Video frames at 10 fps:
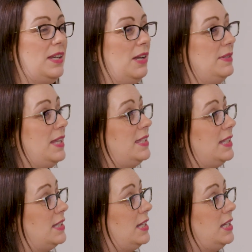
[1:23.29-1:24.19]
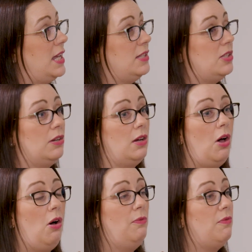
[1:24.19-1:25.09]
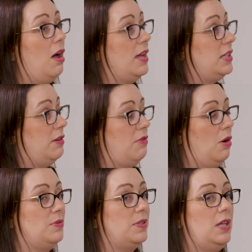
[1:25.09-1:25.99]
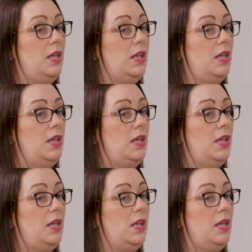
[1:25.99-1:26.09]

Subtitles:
And I was there 16 years doing a whole variety of roles,